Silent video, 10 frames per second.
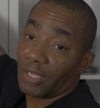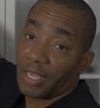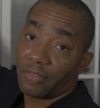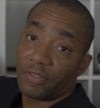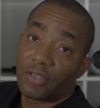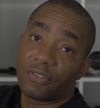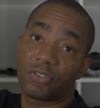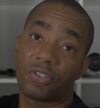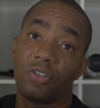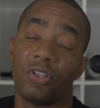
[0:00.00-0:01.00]
like this,
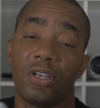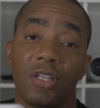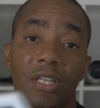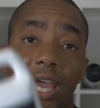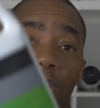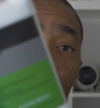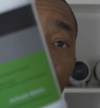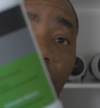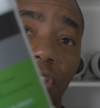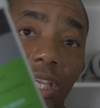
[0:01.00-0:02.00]
to the
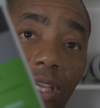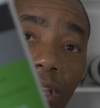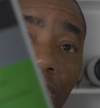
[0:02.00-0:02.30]
901C,